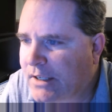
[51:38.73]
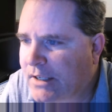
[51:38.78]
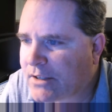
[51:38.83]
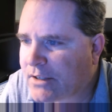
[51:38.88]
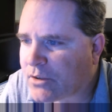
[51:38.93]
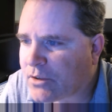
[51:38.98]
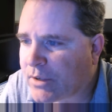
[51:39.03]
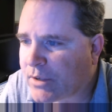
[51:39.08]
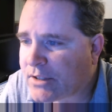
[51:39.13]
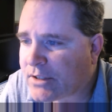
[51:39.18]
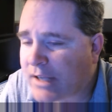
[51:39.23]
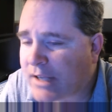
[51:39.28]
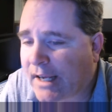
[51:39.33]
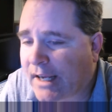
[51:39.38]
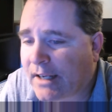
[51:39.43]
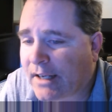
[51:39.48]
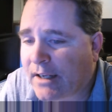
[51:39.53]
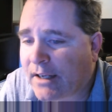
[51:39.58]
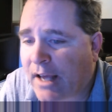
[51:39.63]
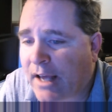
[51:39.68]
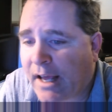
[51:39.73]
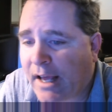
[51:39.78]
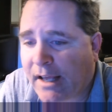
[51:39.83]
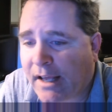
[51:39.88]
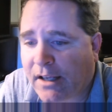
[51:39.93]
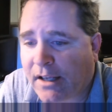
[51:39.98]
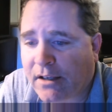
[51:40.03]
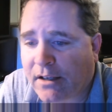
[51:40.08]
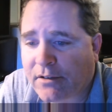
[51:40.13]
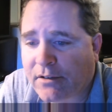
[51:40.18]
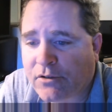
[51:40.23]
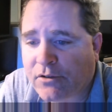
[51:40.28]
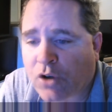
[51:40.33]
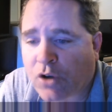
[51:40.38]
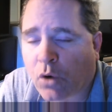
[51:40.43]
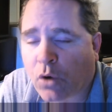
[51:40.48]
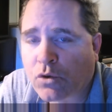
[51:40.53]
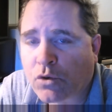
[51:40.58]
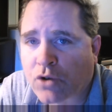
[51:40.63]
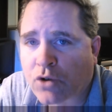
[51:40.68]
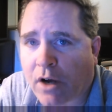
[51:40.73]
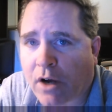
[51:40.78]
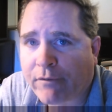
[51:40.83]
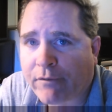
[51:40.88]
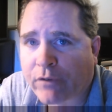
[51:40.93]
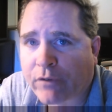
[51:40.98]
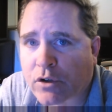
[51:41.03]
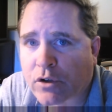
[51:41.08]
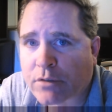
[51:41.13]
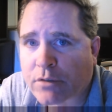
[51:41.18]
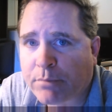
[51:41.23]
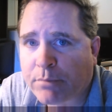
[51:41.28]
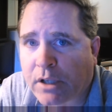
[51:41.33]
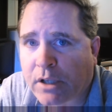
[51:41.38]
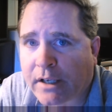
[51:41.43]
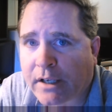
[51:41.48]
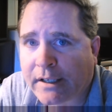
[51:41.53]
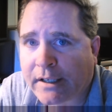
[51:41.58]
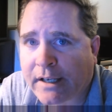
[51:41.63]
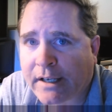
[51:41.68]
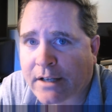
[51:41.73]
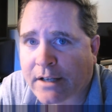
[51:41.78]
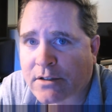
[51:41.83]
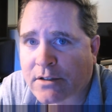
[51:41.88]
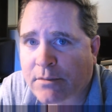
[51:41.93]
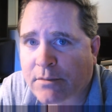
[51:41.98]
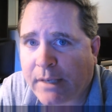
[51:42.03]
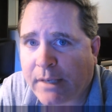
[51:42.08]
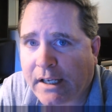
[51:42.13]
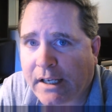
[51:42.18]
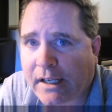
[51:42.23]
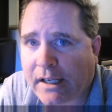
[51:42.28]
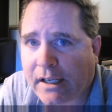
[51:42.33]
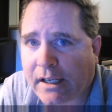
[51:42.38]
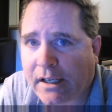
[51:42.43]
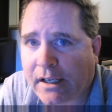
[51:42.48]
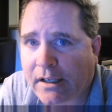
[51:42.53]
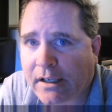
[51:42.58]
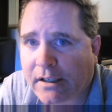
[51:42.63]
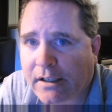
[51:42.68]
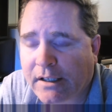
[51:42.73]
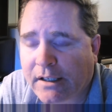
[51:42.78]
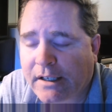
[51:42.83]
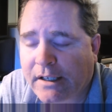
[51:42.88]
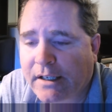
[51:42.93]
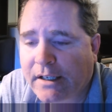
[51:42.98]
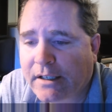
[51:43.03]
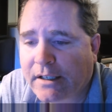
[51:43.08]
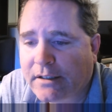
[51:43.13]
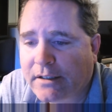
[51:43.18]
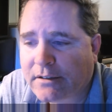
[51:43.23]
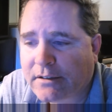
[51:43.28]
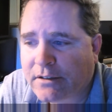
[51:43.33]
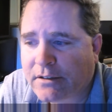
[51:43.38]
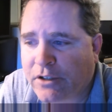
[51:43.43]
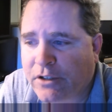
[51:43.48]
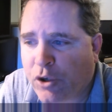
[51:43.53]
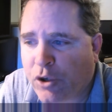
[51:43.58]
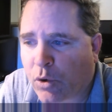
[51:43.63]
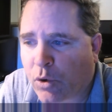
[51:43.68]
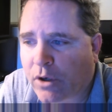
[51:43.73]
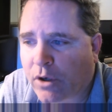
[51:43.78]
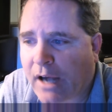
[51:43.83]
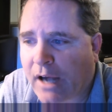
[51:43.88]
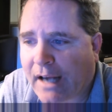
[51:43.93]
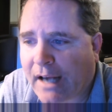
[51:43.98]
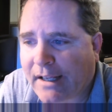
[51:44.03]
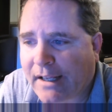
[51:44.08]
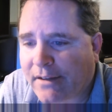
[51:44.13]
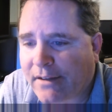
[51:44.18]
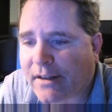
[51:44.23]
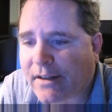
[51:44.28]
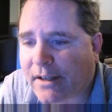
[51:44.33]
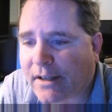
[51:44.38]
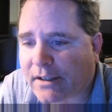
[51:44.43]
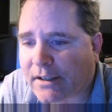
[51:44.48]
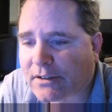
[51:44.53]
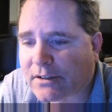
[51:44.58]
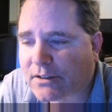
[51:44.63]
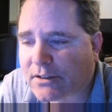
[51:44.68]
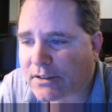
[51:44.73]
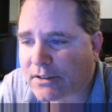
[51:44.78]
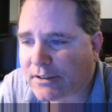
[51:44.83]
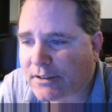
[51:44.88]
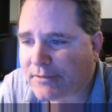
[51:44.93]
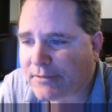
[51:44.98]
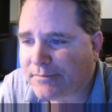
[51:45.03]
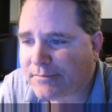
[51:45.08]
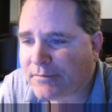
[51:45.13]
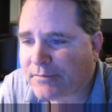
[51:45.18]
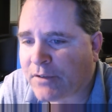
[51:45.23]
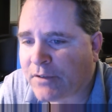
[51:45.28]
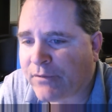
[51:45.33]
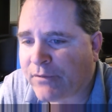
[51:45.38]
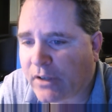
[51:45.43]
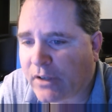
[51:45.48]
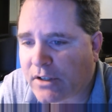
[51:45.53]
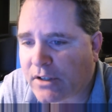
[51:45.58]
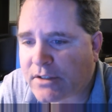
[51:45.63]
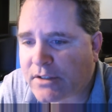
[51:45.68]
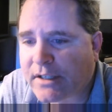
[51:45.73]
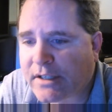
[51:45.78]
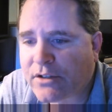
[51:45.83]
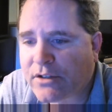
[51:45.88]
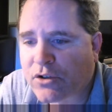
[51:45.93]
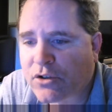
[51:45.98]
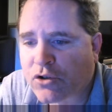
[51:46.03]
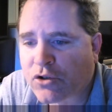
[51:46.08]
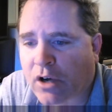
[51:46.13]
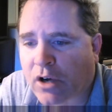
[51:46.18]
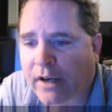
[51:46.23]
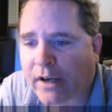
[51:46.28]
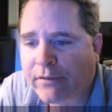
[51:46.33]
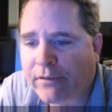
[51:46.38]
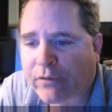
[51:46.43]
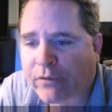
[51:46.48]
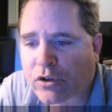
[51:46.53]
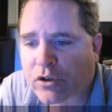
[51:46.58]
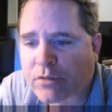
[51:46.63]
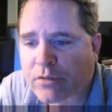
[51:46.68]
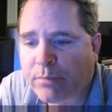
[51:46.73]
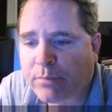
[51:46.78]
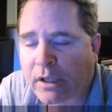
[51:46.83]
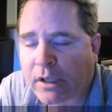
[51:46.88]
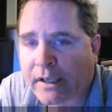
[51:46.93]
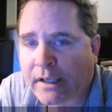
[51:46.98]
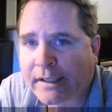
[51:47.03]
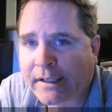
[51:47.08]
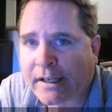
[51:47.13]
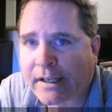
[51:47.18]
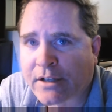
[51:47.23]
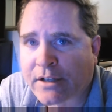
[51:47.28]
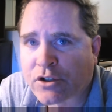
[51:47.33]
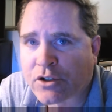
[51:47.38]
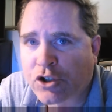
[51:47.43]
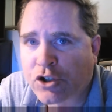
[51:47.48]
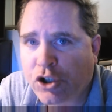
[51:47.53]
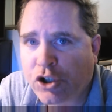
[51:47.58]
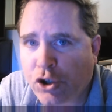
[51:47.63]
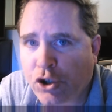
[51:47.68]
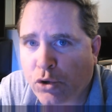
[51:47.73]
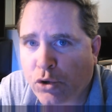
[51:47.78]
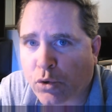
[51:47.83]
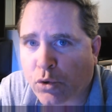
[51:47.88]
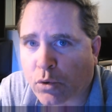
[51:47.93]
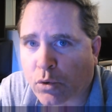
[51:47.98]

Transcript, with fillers: So he's saying, hey, don't draw first blood against me. You are not in this. The Philistines are drawing first blood against you.